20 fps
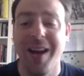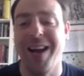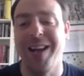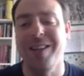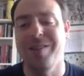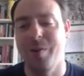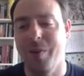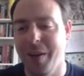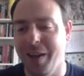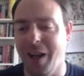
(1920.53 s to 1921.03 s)

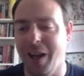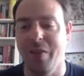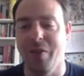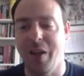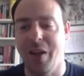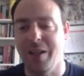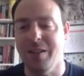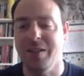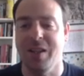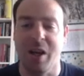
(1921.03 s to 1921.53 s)
And so
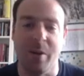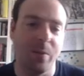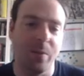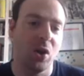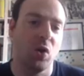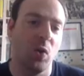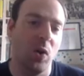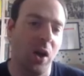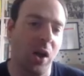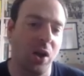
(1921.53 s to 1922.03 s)
again, that
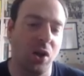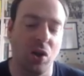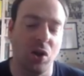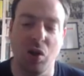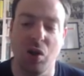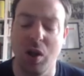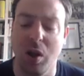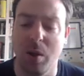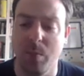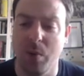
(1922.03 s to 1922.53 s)
damaged
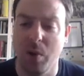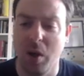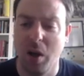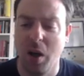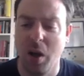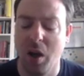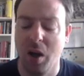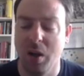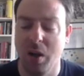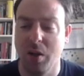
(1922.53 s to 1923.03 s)
relationship
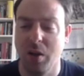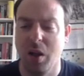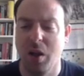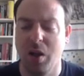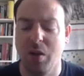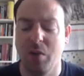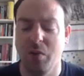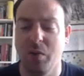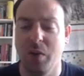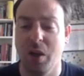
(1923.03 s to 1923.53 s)
uh,
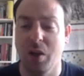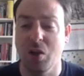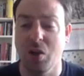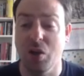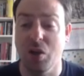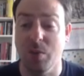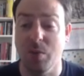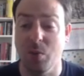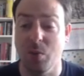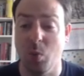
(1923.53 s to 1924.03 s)

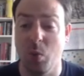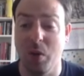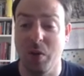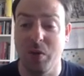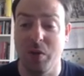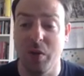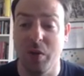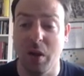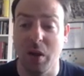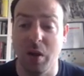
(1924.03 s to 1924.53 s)
relationships
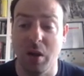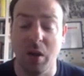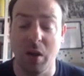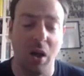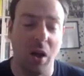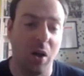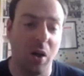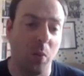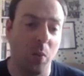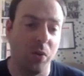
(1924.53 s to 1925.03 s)
with
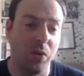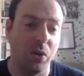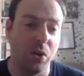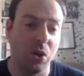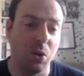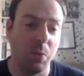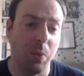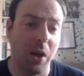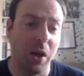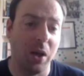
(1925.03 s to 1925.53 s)
the with
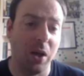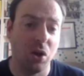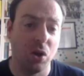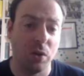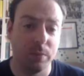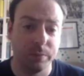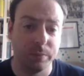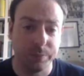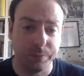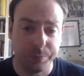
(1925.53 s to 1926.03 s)
the
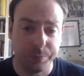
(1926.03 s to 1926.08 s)
Spanish.